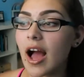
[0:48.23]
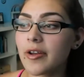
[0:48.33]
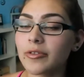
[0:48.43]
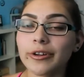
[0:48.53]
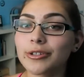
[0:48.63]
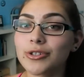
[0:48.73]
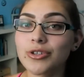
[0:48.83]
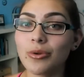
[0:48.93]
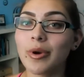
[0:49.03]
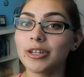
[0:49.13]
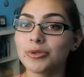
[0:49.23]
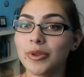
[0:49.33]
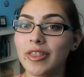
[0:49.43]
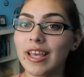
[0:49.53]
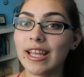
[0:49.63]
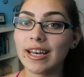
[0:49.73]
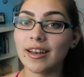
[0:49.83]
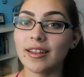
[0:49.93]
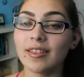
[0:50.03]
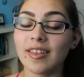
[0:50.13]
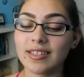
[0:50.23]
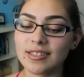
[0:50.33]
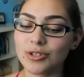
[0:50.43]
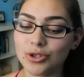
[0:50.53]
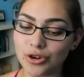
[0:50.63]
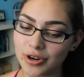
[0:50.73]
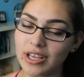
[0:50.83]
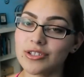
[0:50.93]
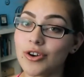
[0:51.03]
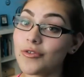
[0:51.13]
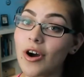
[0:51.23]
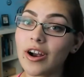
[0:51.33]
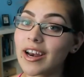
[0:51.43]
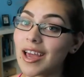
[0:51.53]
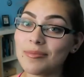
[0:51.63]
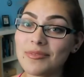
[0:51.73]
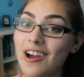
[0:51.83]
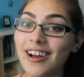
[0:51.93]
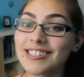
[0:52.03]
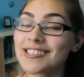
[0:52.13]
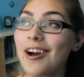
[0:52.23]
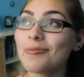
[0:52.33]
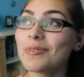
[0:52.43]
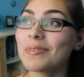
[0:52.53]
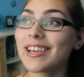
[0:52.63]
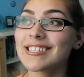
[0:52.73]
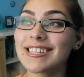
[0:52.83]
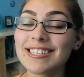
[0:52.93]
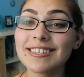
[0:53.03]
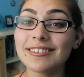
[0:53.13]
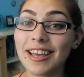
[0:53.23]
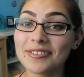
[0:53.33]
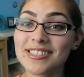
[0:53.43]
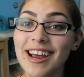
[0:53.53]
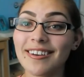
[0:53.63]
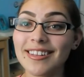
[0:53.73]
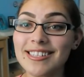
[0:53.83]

I've learned so much within this journey so far, and I'm not stopping because this is a lifestyle.